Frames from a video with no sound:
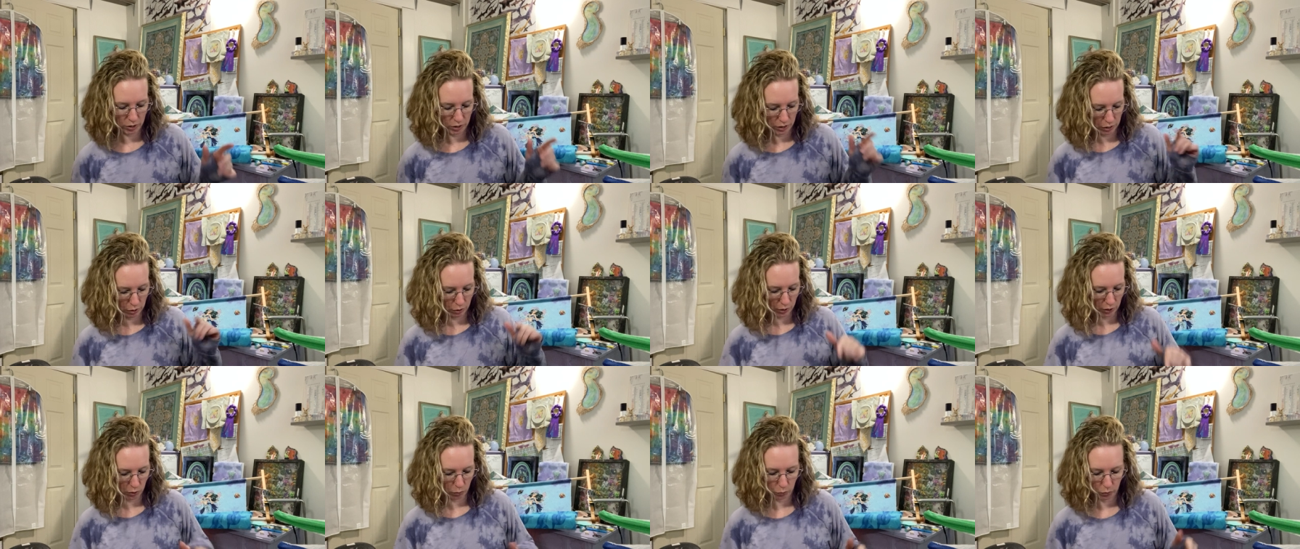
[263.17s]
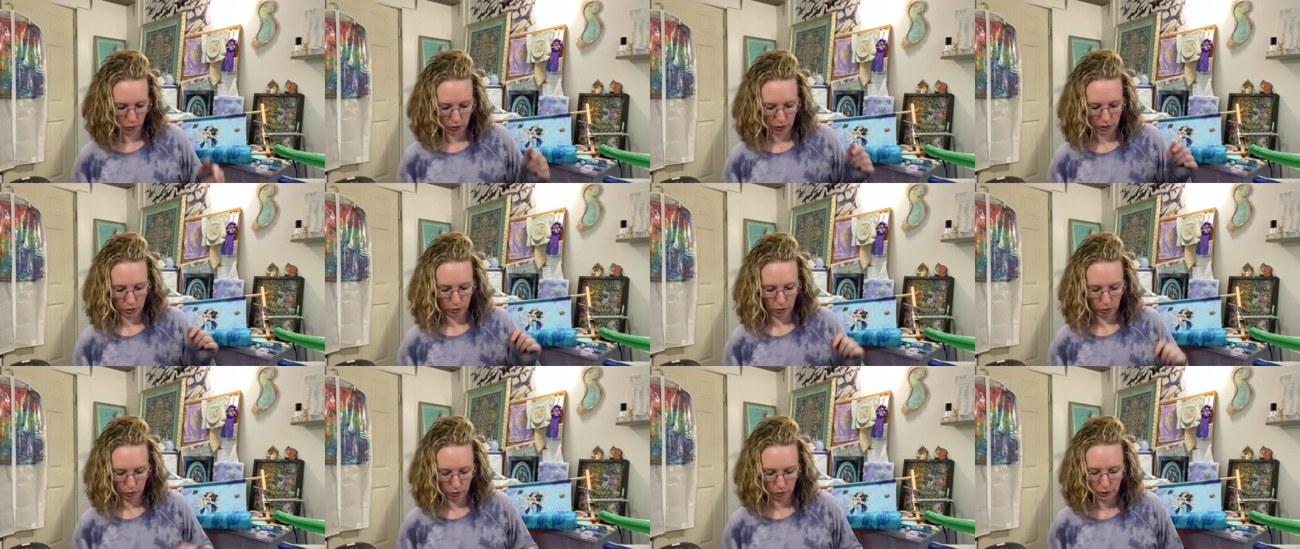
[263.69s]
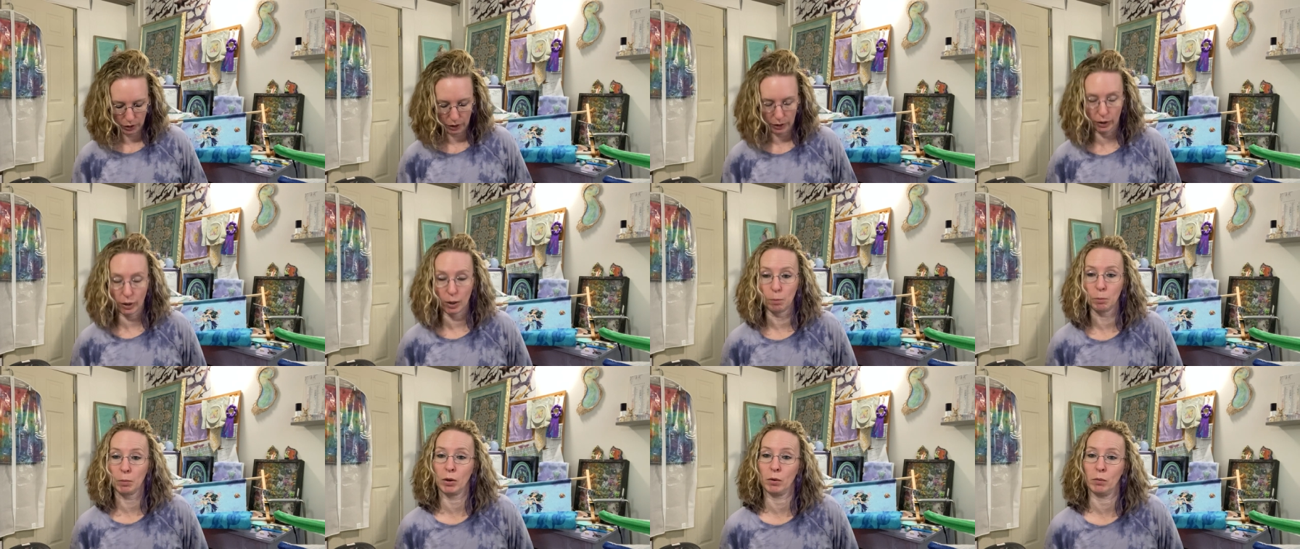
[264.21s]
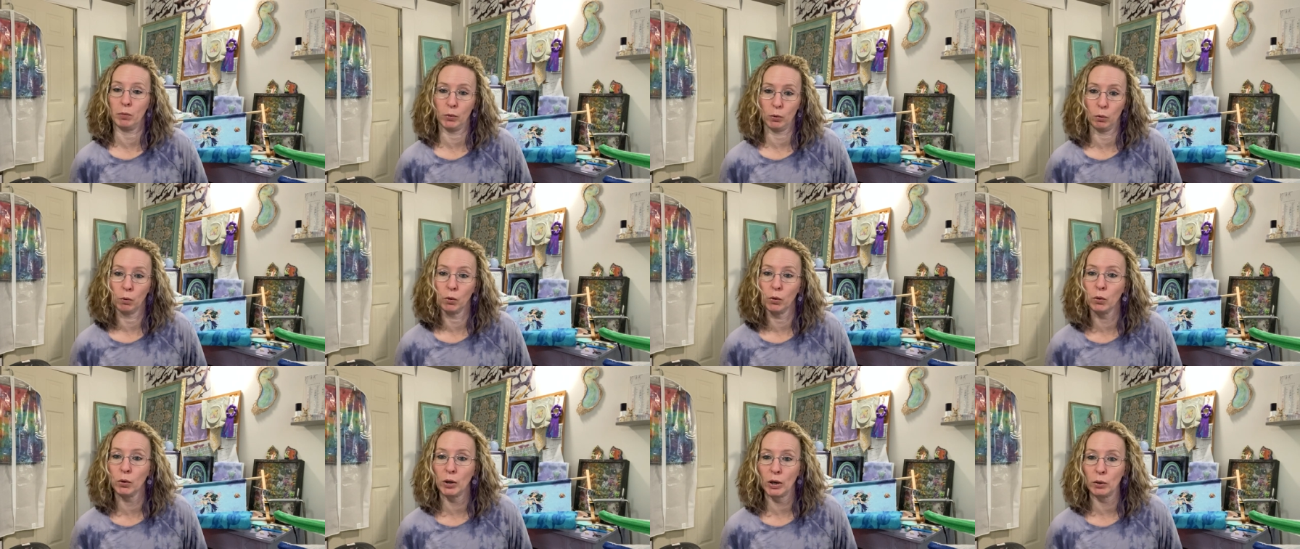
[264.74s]
You guys will see her, and then I'm going to feel
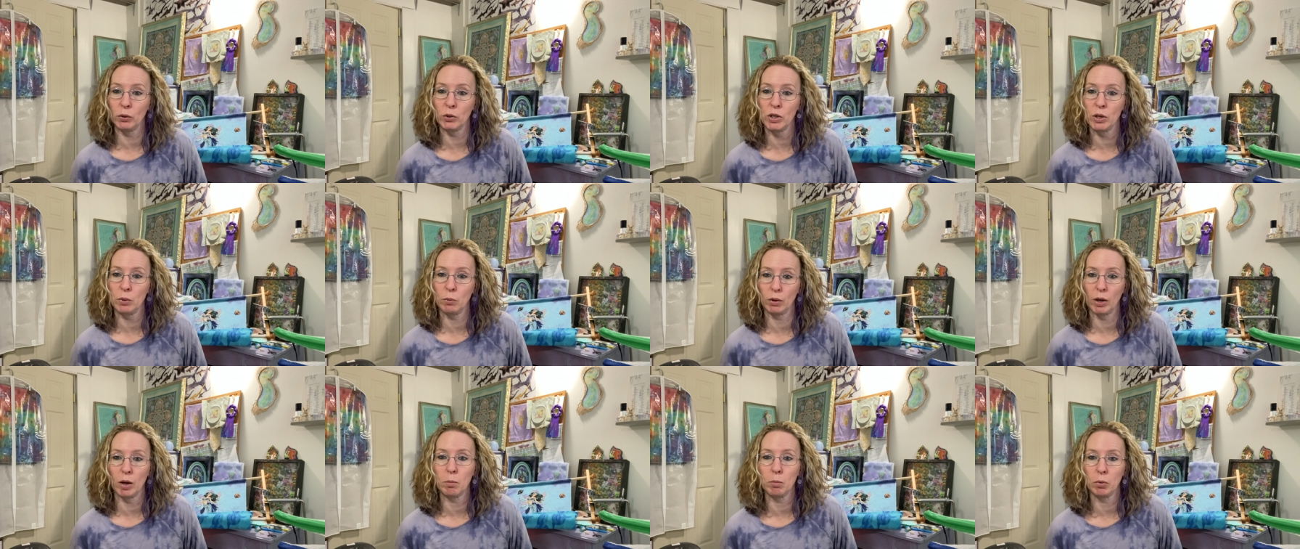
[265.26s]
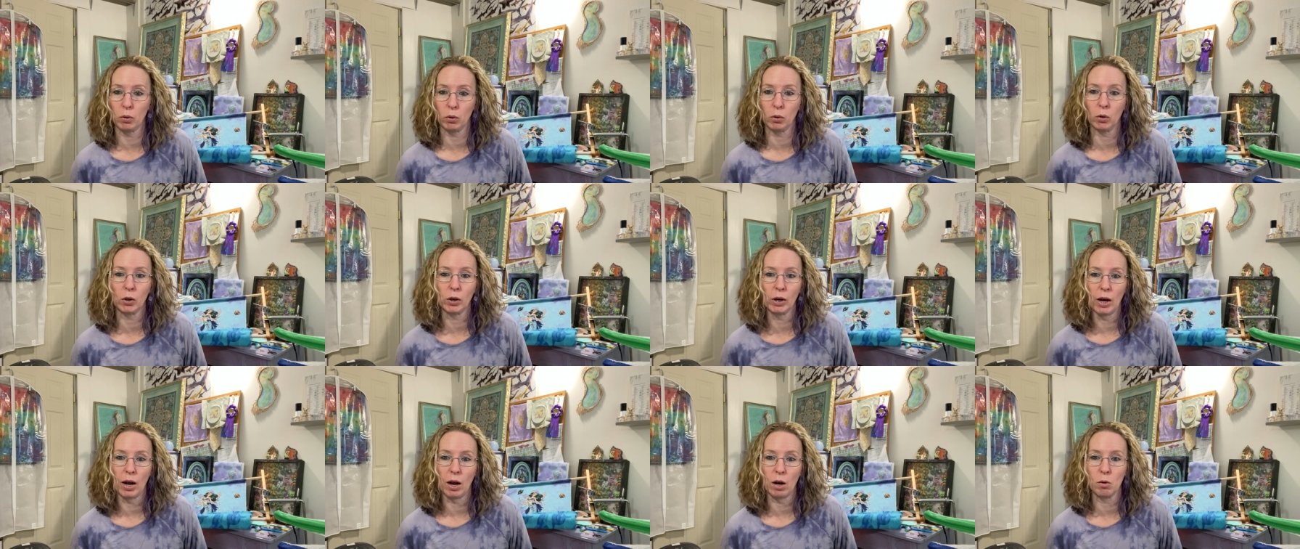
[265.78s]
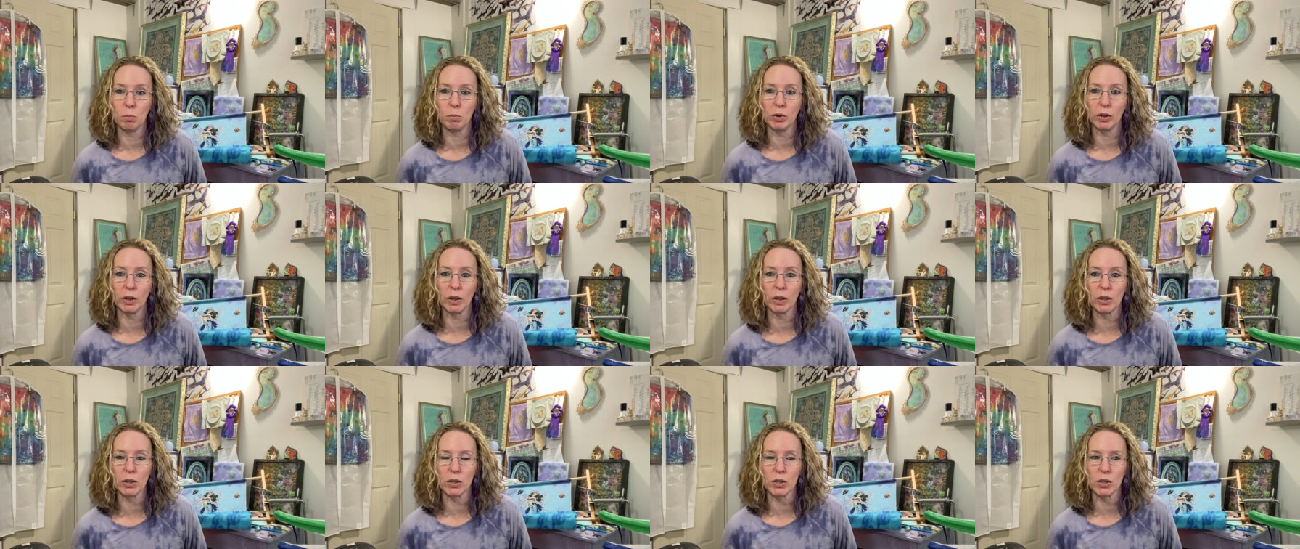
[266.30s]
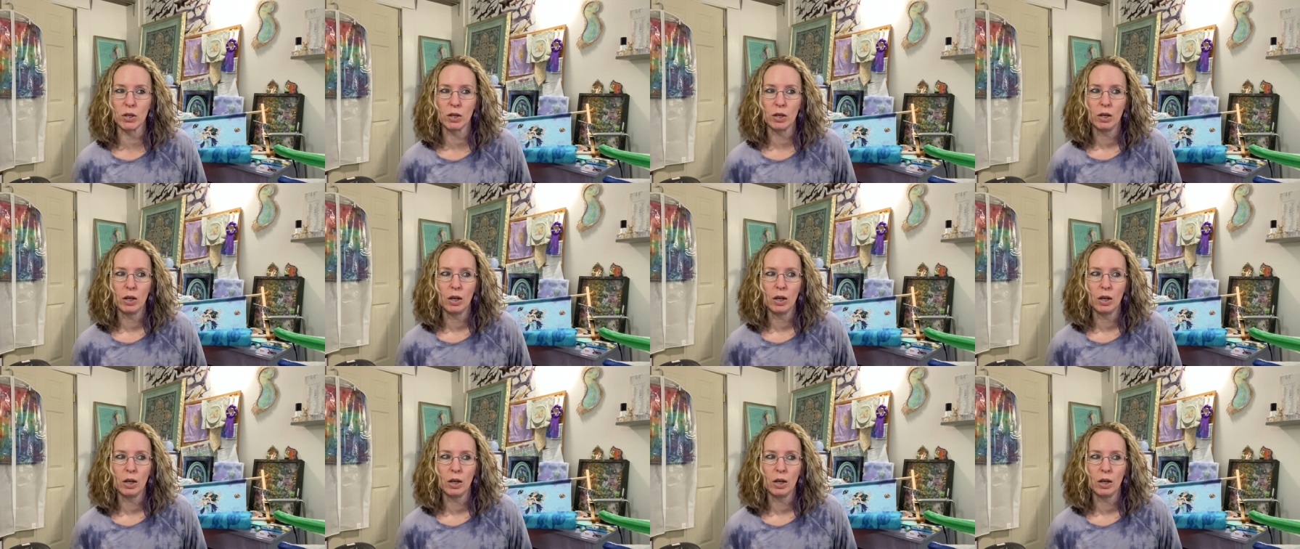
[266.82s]
real guilty when I pull her out because